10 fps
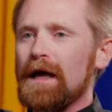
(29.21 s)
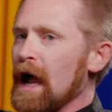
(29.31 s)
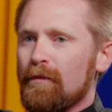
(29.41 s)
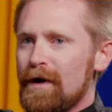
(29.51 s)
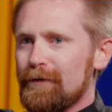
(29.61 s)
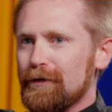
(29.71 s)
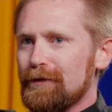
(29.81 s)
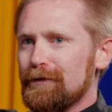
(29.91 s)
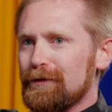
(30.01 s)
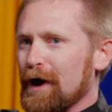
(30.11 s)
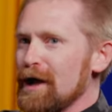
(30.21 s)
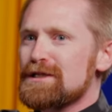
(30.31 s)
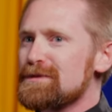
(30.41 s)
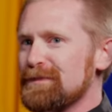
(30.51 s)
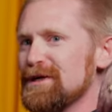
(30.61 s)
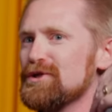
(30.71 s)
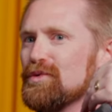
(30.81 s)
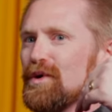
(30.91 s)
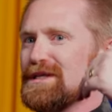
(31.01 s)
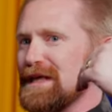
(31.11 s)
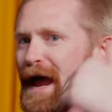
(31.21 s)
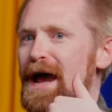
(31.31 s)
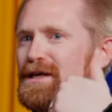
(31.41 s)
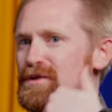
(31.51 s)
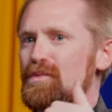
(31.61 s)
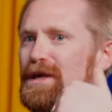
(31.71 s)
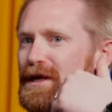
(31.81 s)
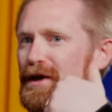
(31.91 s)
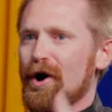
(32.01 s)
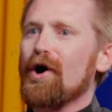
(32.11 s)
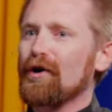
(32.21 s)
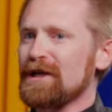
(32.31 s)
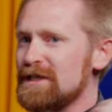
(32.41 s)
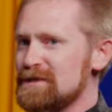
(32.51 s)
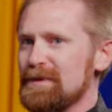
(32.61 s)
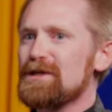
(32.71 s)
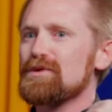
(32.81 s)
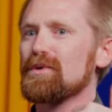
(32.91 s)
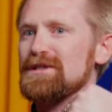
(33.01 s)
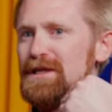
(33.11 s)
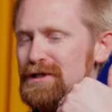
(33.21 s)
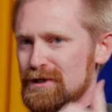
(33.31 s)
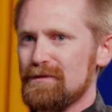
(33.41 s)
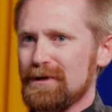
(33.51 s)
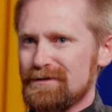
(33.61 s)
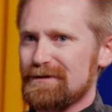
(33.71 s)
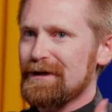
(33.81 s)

However, God speaks to us as we are. He speaks to us as humans.